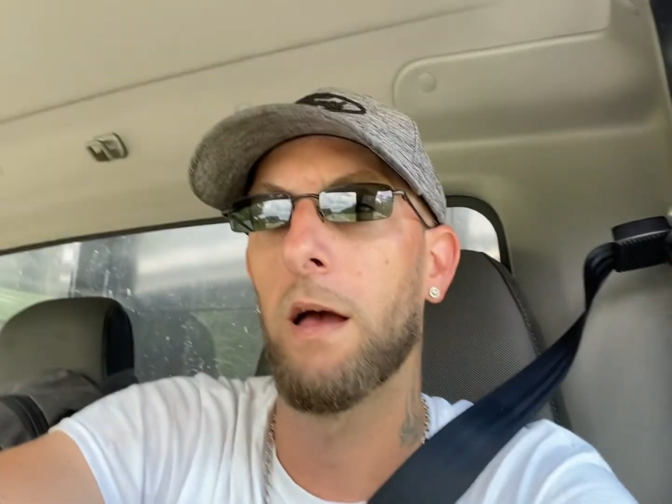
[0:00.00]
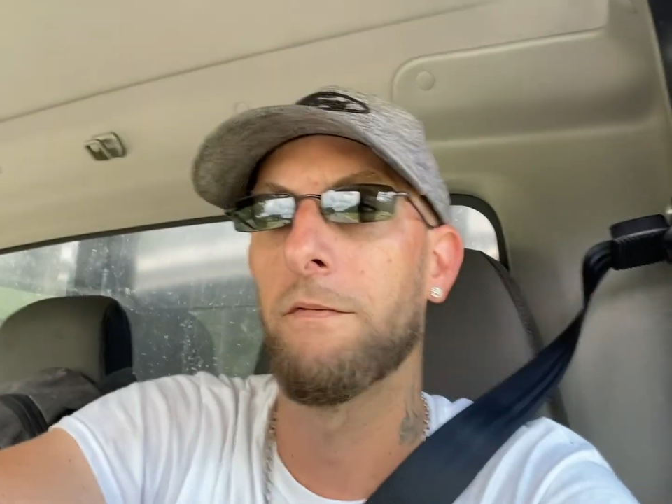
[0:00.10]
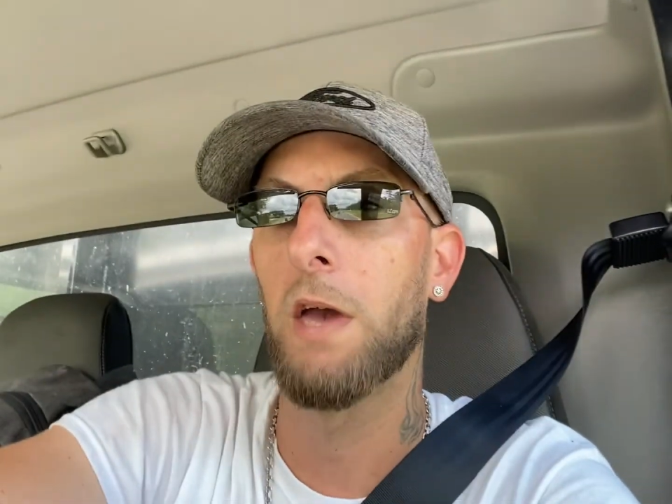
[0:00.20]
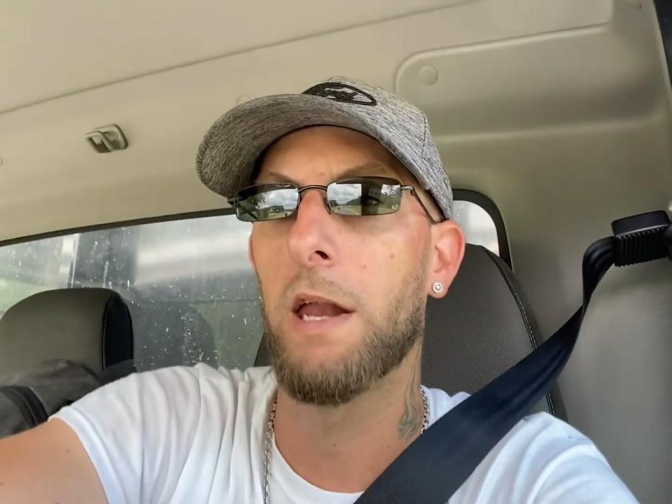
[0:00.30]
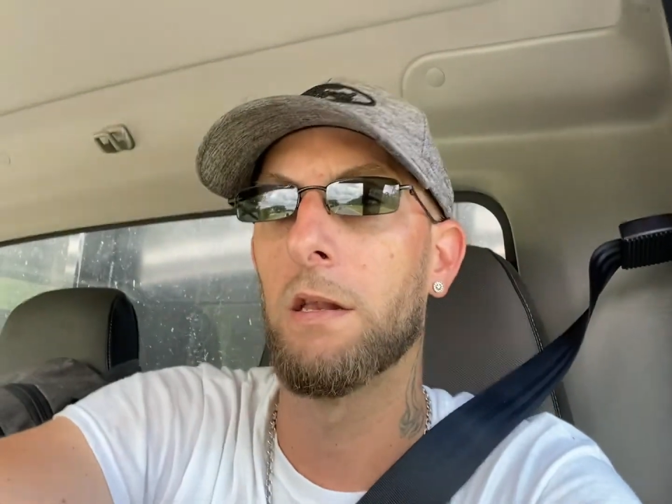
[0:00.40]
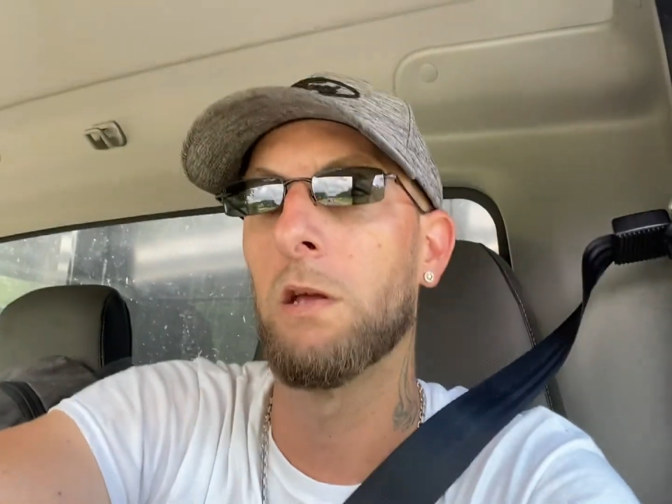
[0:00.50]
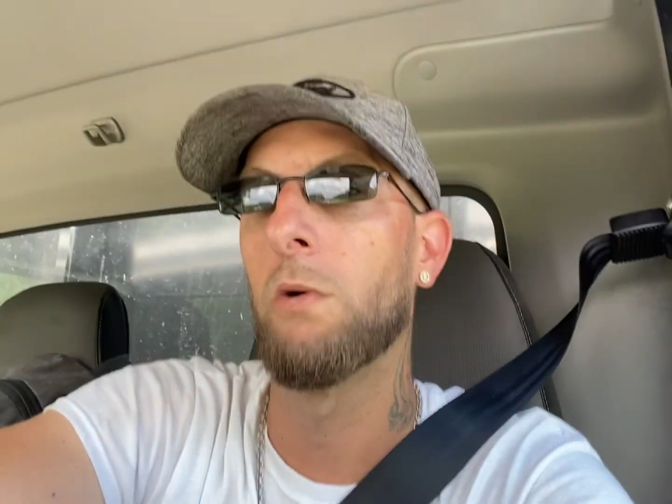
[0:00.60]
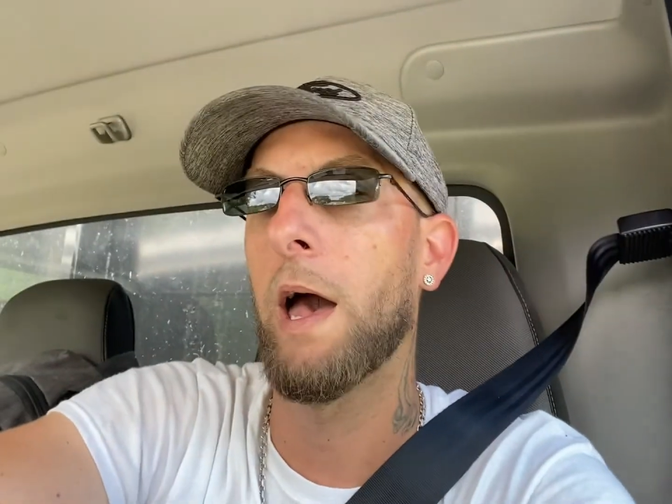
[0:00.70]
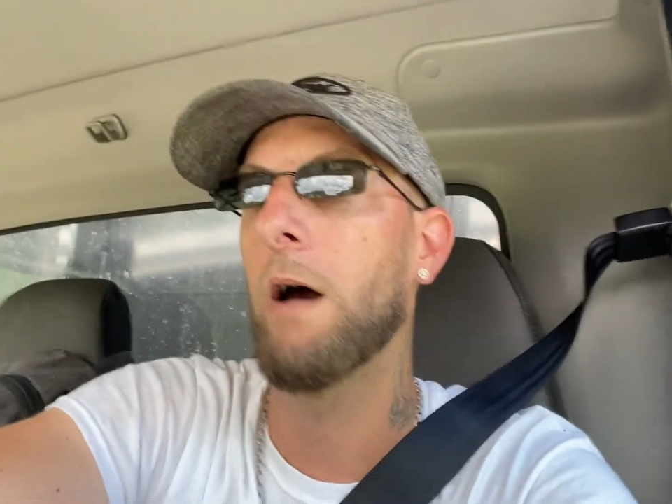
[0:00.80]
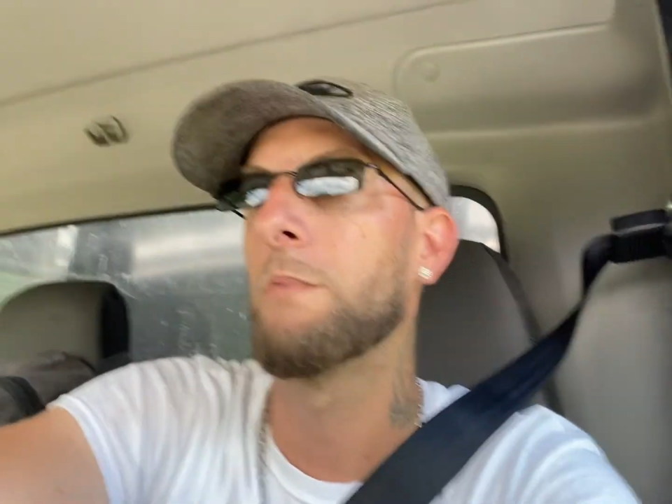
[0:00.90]
I've got a new
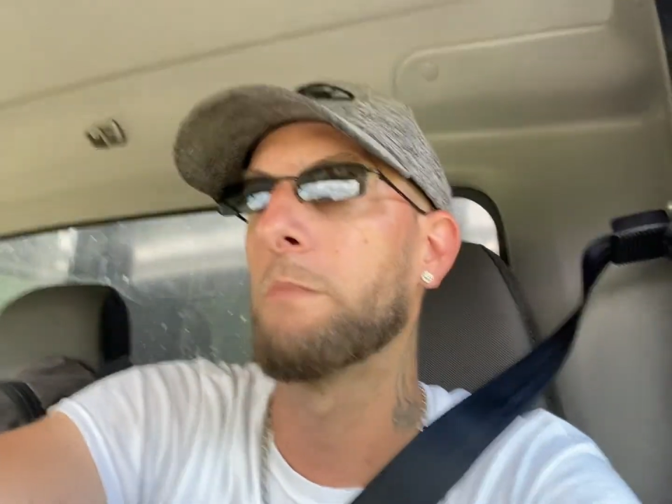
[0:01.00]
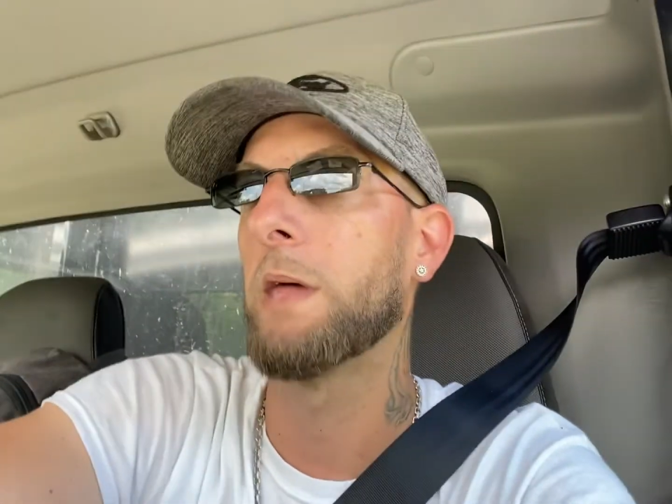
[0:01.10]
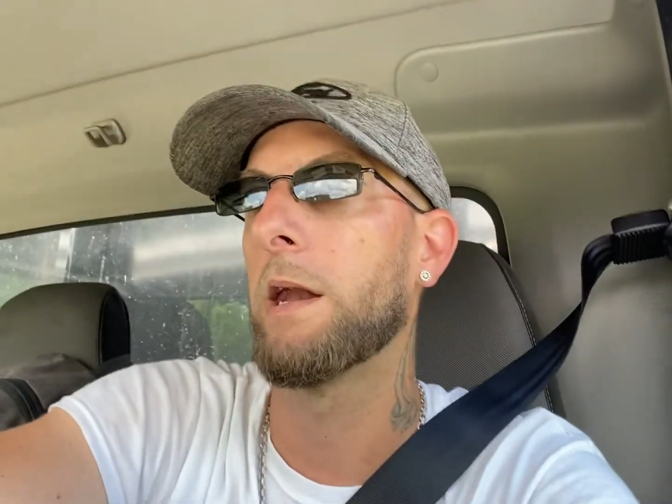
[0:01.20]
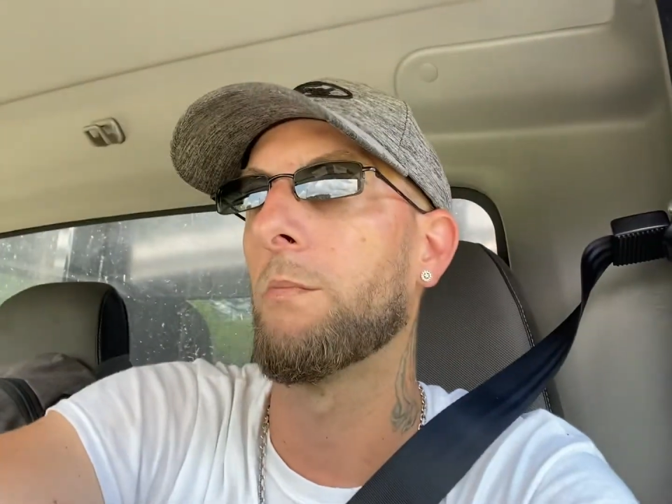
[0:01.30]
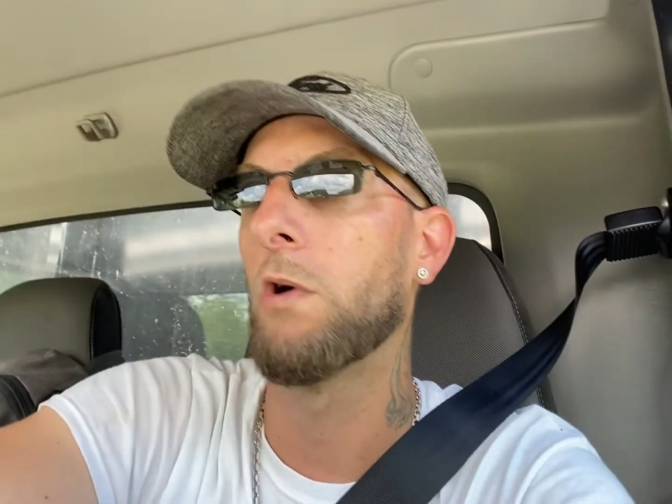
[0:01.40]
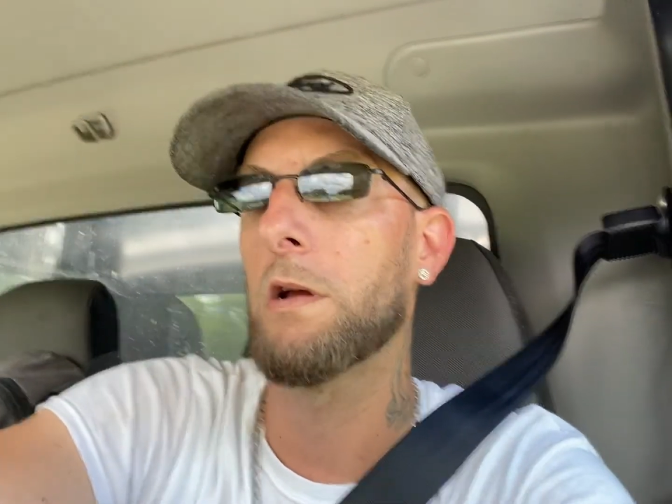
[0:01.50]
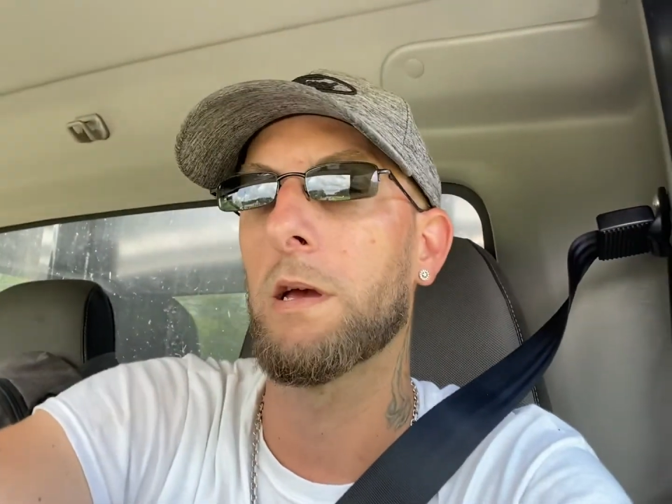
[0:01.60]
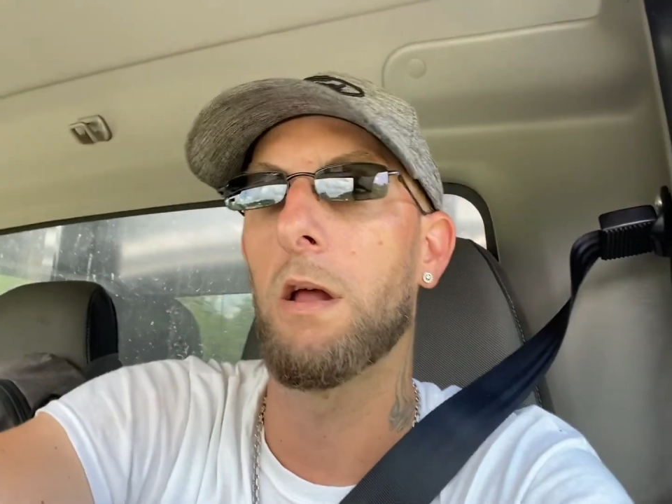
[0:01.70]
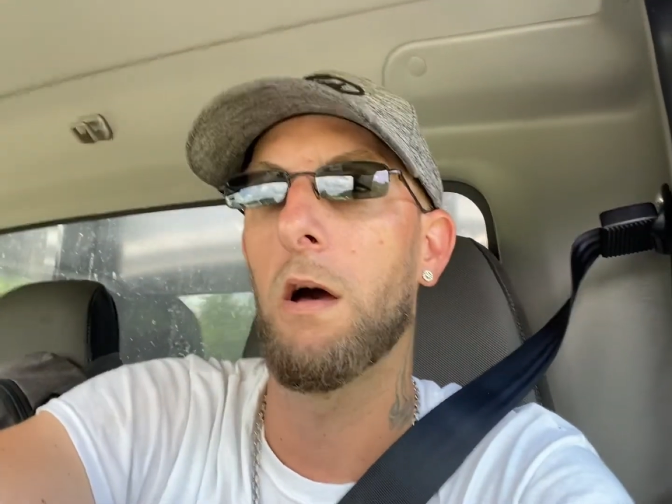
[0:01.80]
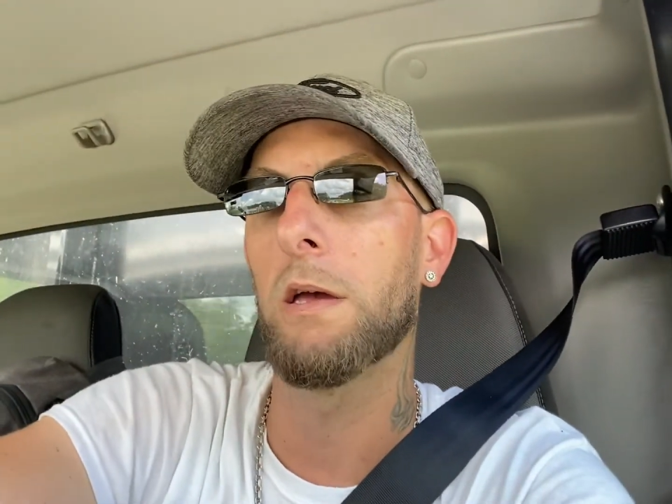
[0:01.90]
album that I'm
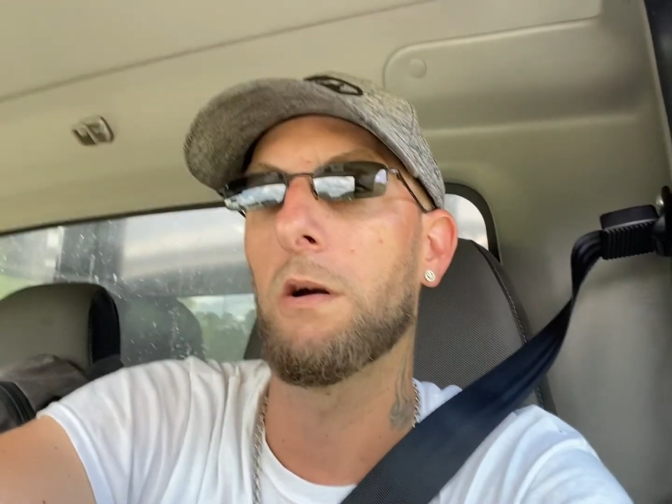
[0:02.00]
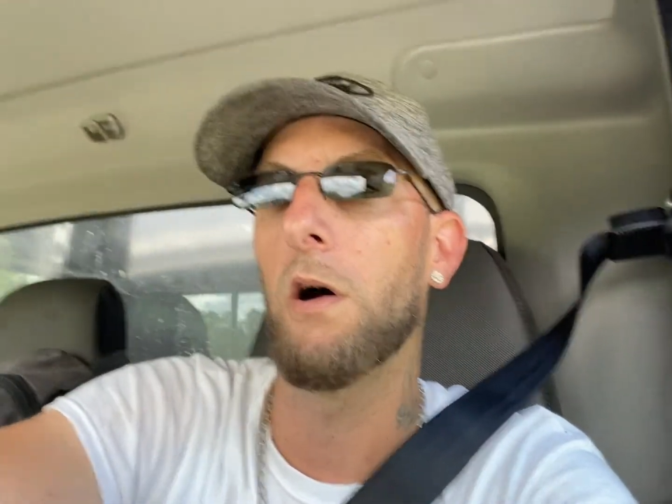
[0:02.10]
working on